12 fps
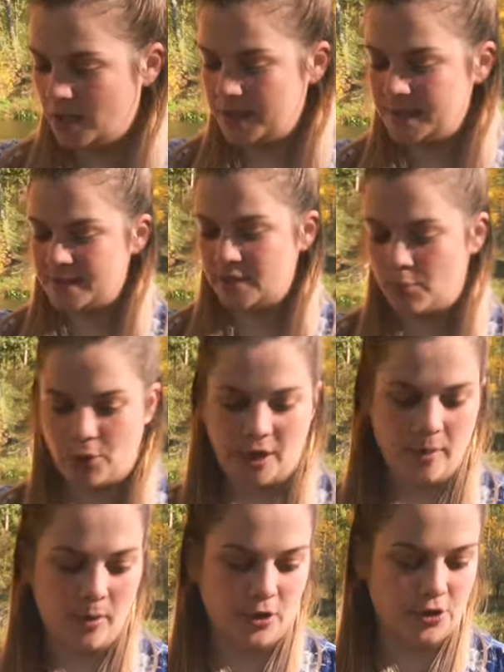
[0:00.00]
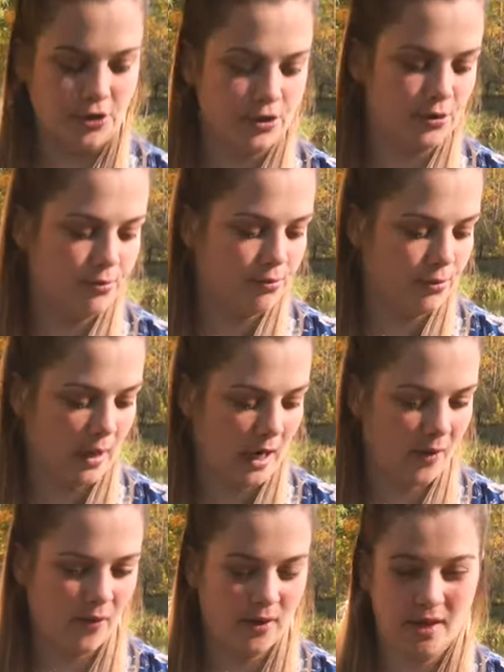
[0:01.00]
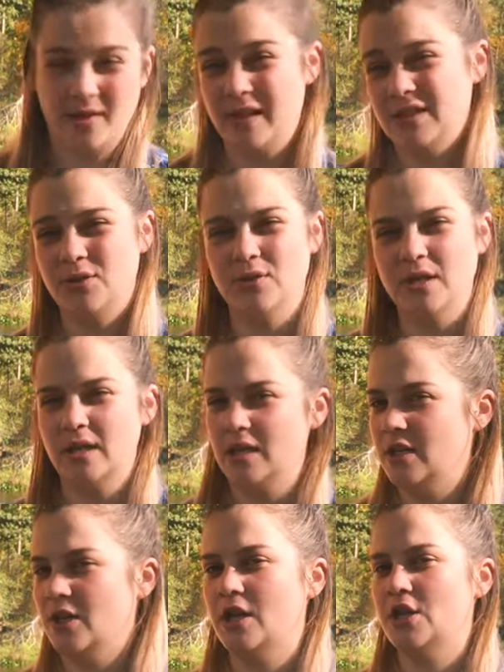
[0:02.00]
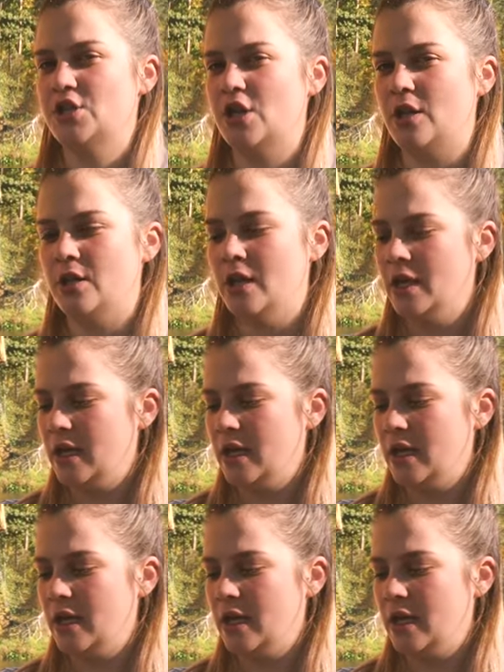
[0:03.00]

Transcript: It's pretty much everything that you need in a kitchen